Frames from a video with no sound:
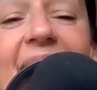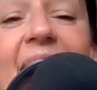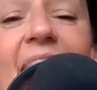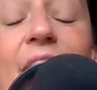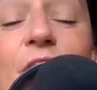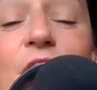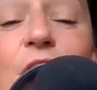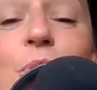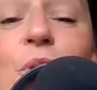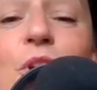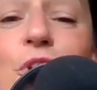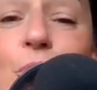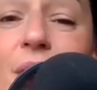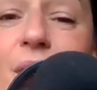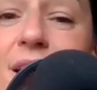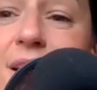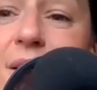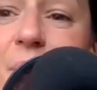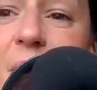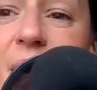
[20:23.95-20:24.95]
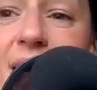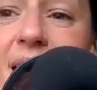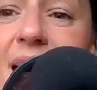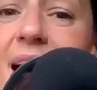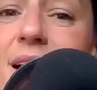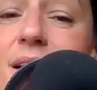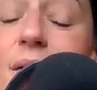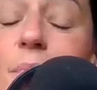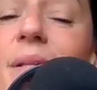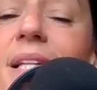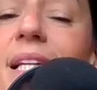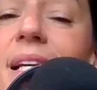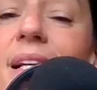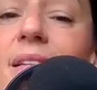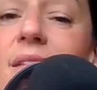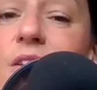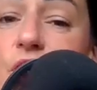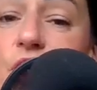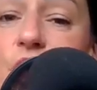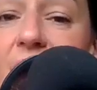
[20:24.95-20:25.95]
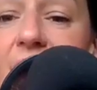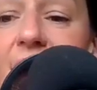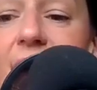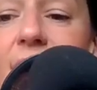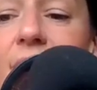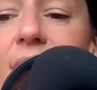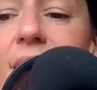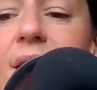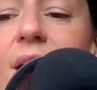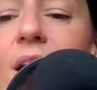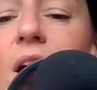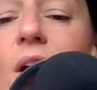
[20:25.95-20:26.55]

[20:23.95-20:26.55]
If you enjoyed this podcast, please share.